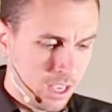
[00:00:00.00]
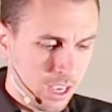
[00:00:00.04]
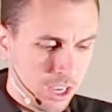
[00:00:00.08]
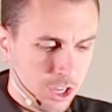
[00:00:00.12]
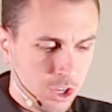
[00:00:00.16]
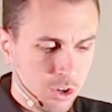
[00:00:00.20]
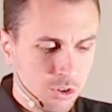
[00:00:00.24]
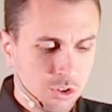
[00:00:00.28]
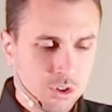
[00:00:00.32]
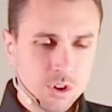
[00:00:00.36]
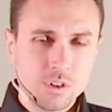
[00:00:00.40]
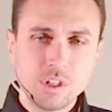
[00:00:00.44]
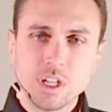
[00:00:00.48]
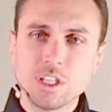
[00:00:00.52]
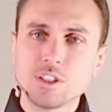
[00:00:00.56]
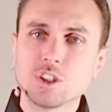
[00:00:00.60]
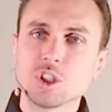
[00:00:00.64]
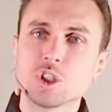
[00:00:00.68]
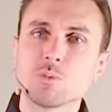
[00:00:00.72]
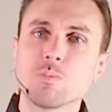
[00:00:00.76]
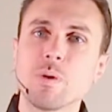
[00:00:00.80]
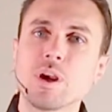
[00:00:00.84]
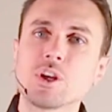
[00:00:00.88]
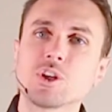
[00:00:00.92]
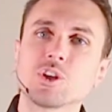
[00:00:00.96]
you do need to
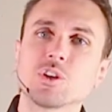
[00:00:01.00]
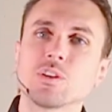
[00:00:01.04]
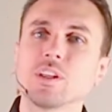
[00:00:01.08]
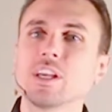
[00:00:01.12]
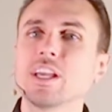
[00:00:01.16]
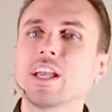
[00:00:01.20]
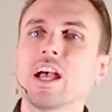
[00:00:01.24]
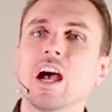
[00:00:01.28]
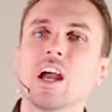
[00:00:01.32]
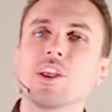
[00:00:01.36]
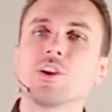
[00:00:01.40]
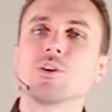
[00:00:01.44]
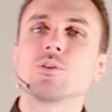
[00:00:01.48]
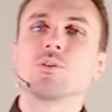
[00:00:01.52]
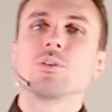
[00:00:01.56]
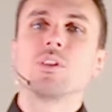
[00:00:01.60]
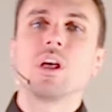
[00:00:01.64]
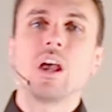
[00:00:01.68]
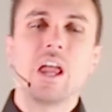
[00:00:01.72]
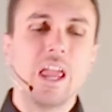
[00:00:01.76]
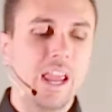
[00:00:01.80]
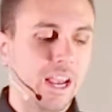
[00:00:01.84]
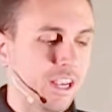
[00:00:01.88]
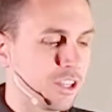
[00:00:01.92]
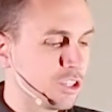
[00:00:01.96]
specially cut your
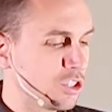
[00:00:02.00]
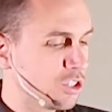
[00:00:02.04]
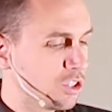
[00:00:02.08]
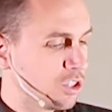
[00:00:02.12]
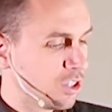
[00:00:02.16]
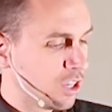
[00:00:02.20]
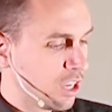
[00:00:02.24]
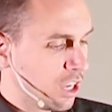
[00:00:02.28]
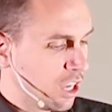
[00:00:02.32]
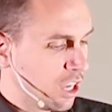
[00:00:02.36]
legs